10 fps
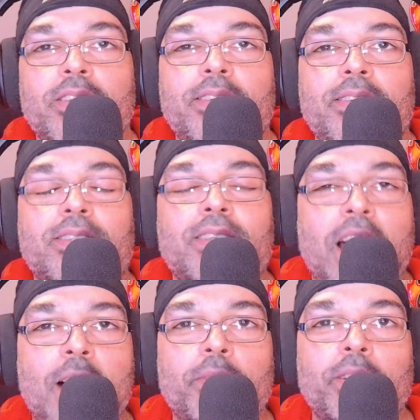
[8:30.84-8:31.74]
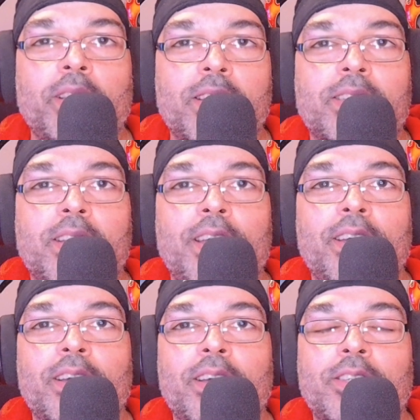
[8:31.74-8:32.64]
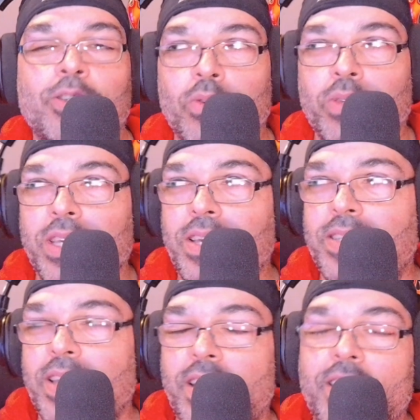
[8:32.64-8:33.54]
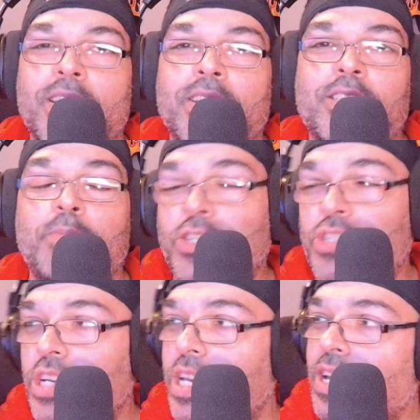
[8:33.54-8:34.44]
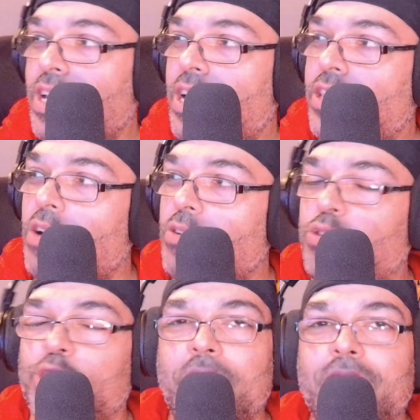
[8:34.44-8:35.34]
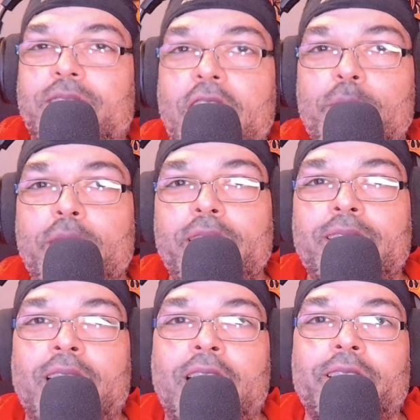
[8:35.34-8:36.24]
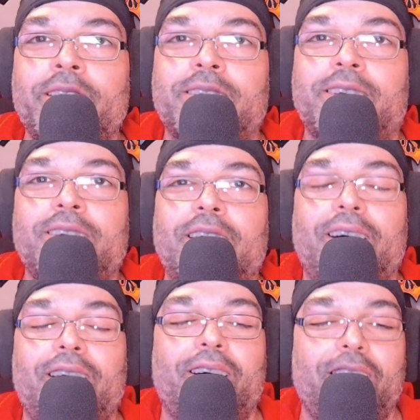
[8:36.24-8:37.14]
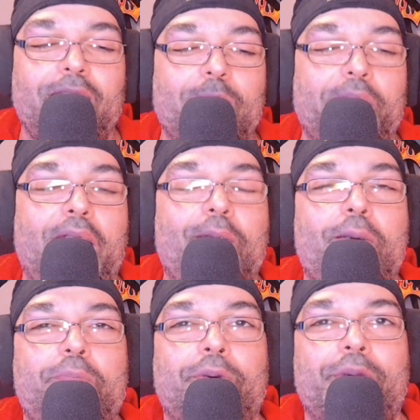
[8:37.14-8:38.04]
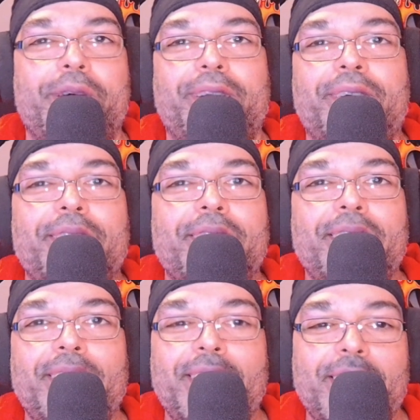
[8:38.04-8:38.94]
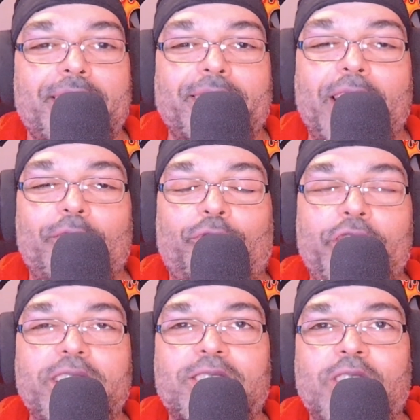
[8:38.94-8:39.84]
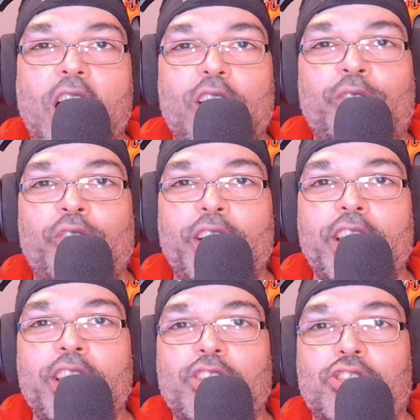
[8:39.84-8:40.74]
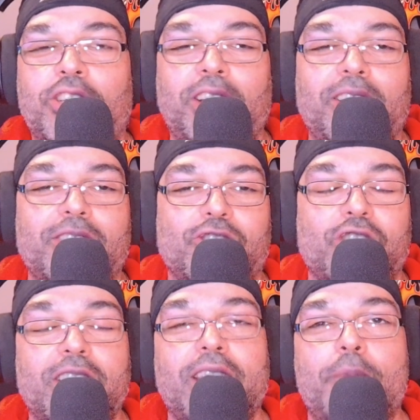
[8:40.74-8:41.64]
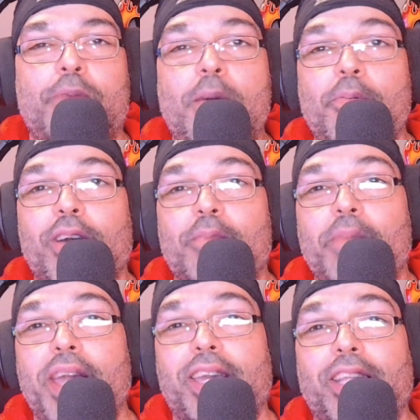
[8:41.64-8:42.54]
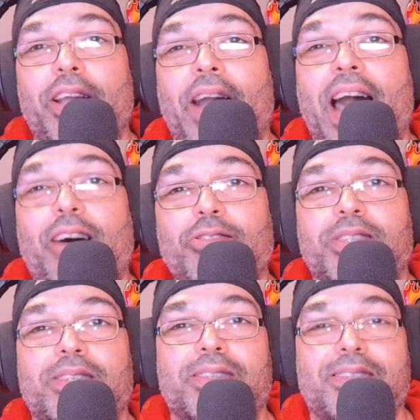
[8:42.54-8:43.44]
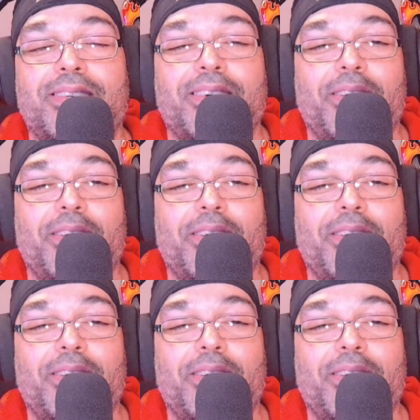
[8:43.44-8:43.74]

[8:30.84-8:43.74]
Stop listening to these idiots, especially those who spent $10 million on a PowerPoint, like free stock footage, shit that people could make in their houses.